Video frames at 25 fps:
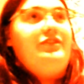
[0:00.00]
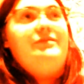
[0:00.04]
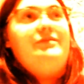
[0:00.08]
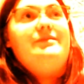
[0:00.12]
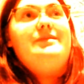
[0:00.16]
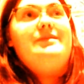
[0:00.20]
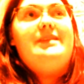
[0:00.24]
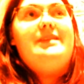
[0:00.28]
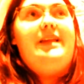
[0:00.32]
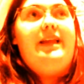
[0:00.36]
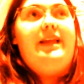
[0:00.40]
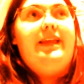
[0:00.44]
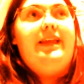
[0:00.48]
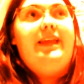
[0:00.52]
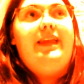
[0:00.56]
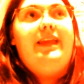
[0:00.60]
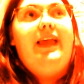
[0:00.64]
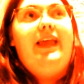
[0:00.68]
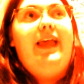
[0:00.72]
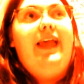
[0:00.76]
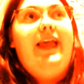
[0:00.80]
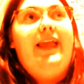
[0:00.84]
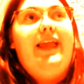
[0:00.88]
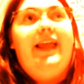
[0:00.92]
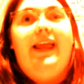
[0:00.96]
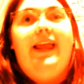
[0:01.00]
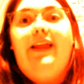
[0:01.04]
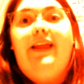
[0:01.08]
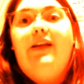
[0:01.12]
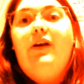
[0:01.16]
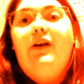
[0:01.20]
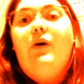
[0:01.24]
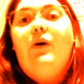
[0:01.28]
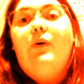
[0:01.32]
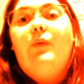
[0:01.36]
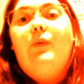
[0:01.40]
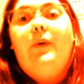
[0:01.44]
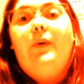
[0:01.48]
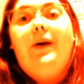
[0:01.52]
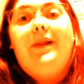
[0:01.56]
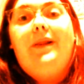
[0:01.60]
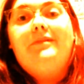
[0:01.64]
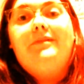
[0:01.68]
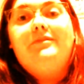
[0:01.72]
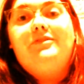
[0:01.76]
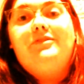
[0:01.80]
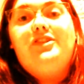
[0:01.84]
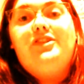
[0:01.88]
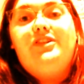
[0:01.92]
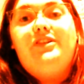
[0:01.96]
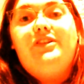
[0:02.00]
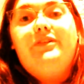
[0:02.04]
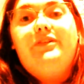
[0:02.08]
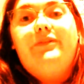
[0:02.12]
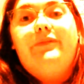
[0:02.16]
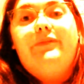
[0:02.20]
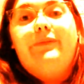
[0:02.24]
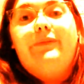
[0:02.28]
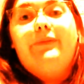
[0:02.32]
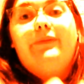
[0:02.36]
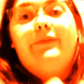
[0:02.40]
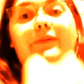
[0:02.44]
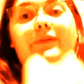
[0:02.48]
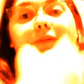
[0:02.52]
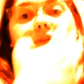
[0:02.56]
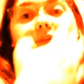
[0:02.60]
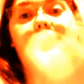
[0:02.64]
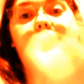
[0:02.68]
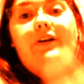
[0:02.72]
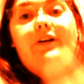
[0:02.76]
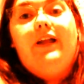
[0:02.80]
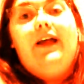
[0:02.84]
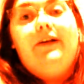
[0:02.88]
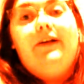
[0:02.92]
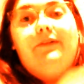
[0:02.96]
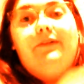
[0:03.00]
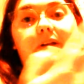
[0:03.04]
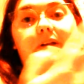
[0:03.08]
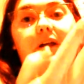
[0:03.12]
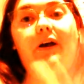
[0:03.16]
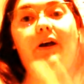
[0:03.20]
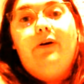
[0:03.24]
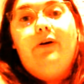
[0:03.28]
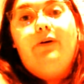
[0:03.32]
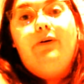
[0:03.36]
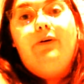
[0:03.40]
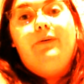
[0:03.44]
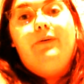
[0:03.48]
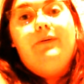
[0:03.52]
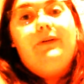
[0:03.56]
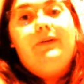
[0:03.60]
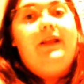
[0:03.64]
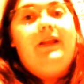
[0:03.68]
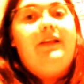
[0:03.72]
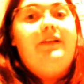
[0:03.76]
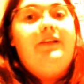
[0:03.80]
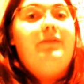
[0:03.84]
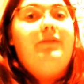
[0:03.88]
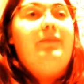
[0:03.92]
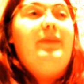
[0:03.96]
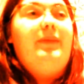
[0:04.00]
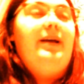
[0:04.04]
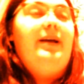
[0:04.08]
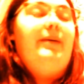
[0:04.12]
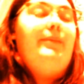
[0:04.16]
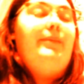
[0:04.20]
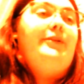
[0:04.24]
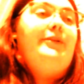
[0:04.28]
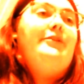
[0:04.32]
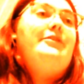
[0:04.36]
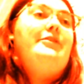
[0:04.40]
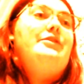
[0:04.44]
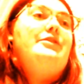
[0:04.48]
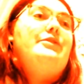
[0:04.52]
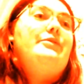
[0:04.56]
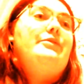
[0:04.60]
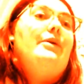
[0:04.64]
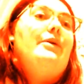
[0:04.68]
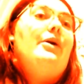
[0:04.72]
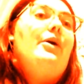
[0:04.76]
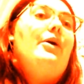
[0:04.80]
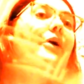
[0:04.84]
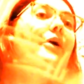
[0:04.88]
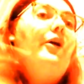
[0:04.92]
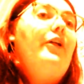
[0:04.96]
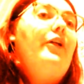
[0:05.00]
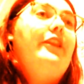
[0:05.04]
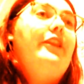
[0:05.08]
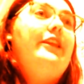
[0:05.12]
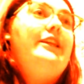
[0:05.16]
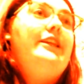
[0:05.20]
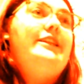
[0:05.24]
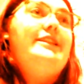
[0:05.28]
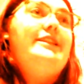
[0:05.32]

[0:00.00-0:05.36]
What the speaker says: was like, hey, why don't you learn how to code and you'll be able to do all of these